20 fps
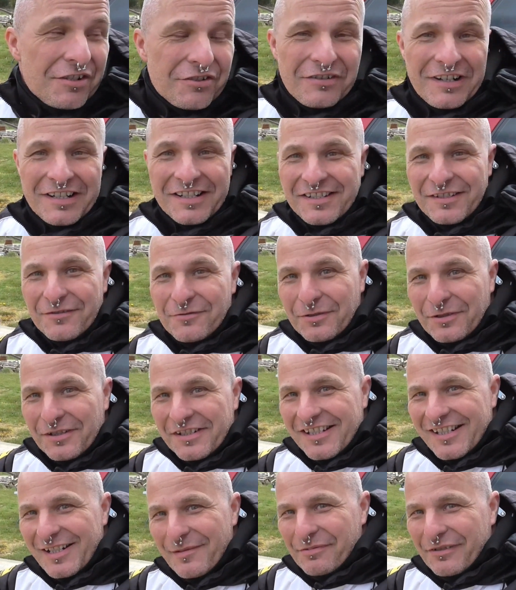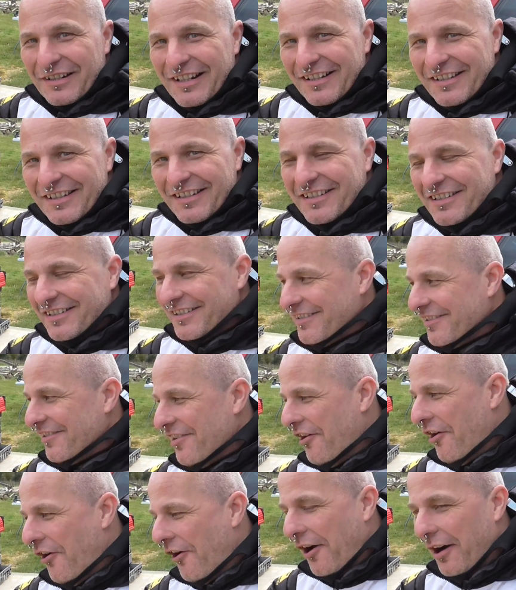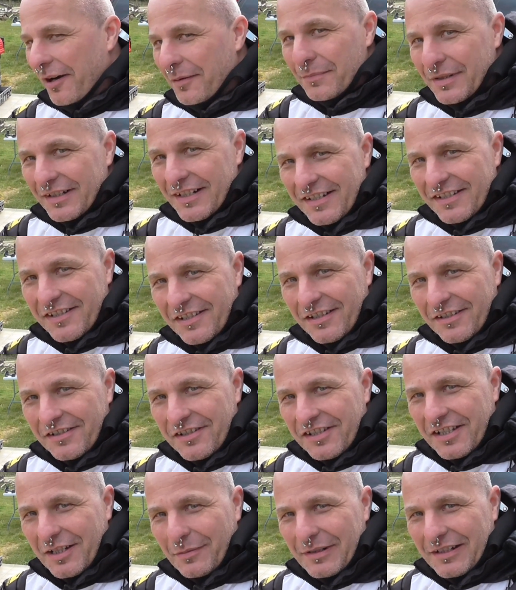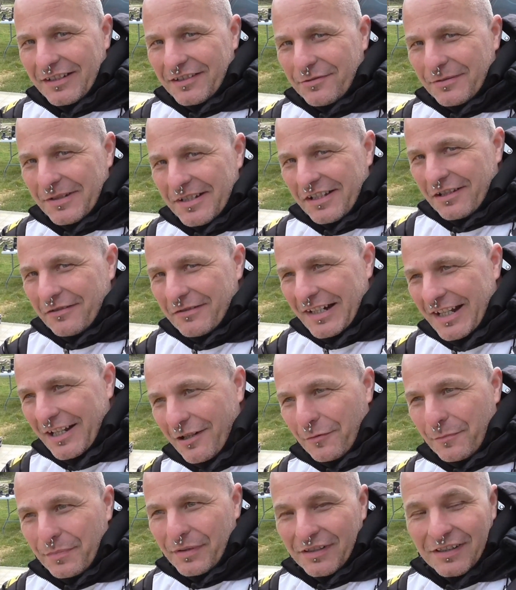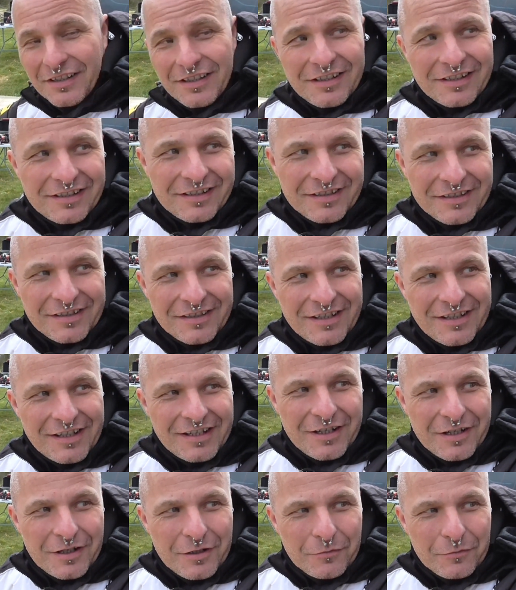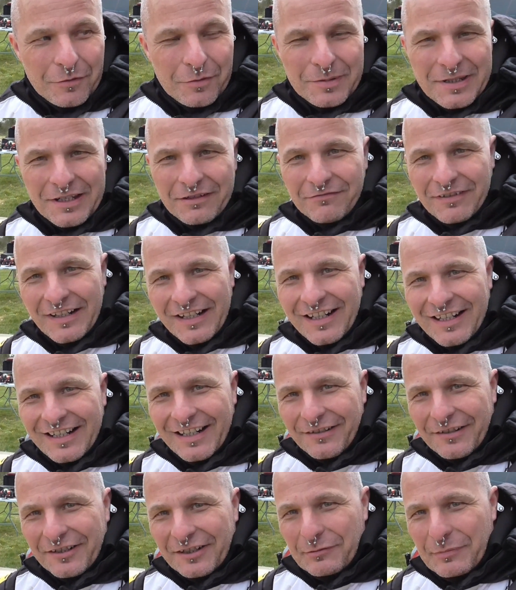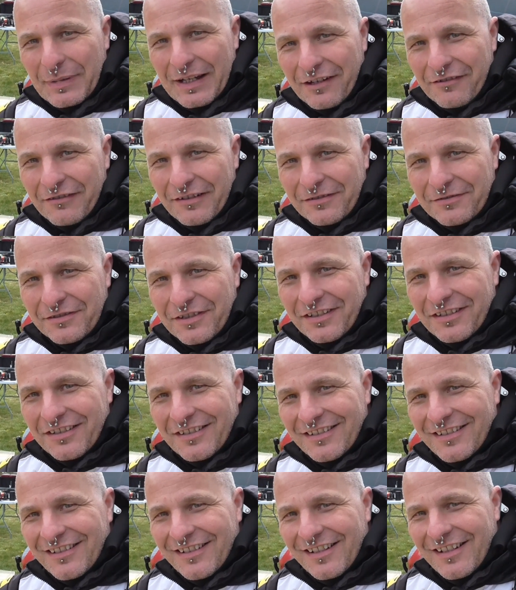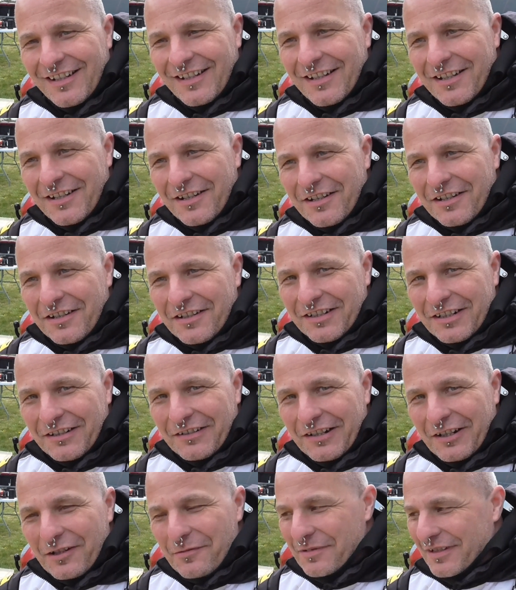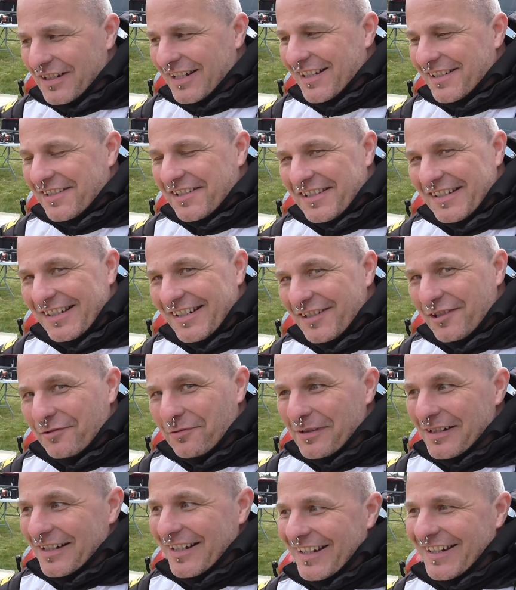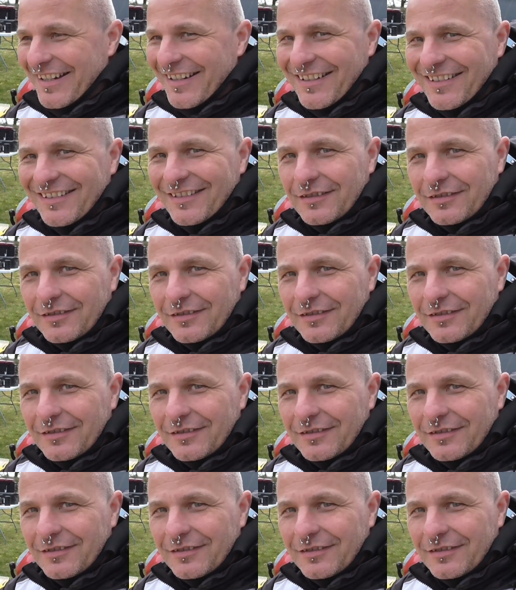track's still quite slippery out there. But it's just coming into its own now. But what with that rain cloud in the background, can only hope that that stays away.